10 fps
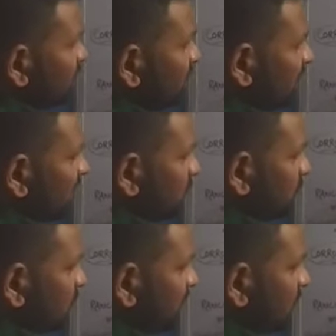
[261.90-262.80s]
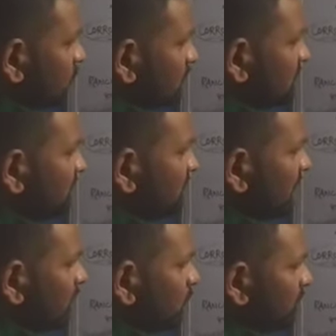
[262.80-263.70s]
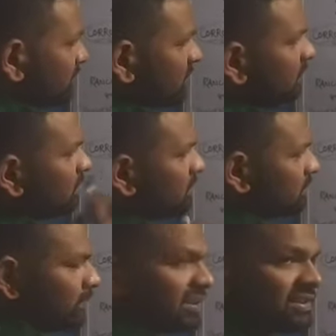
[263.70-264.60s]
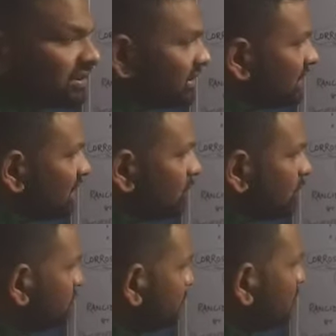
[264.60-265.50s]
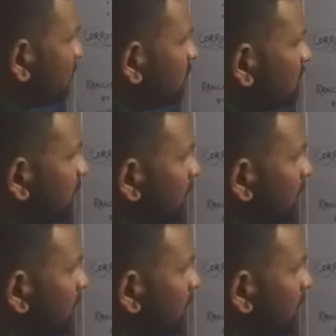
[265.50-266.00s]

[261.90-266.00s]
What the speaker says: reacts with atmospheric oxygen and moisture present in the atmosphere